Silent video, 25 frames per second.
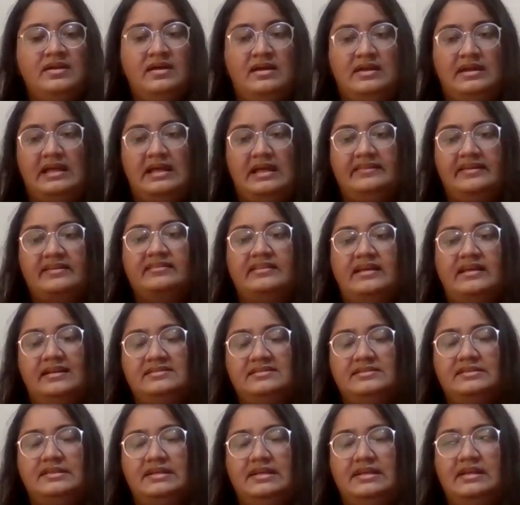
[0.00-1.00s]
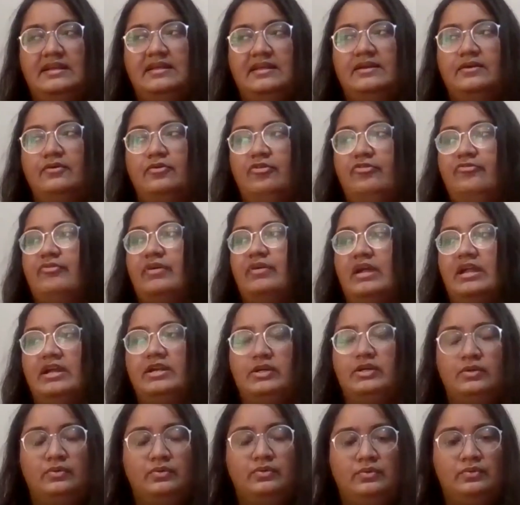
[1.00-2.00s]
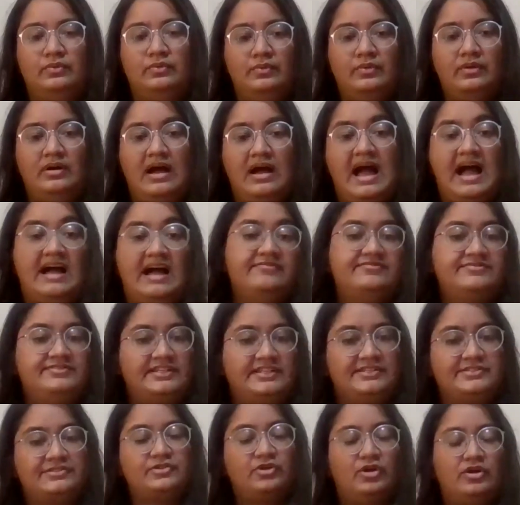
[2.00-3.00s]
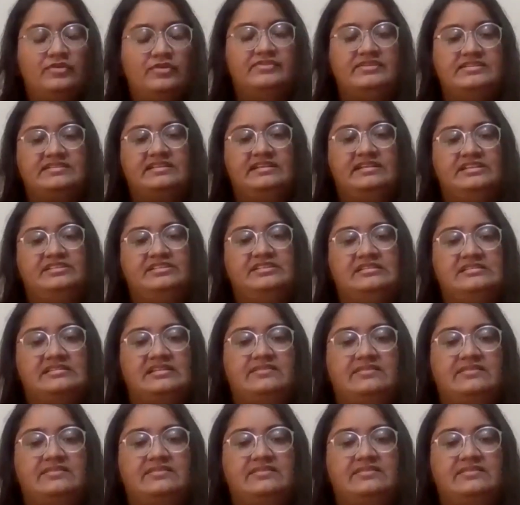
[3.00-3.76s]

And I think that's a really good way to have such conversations,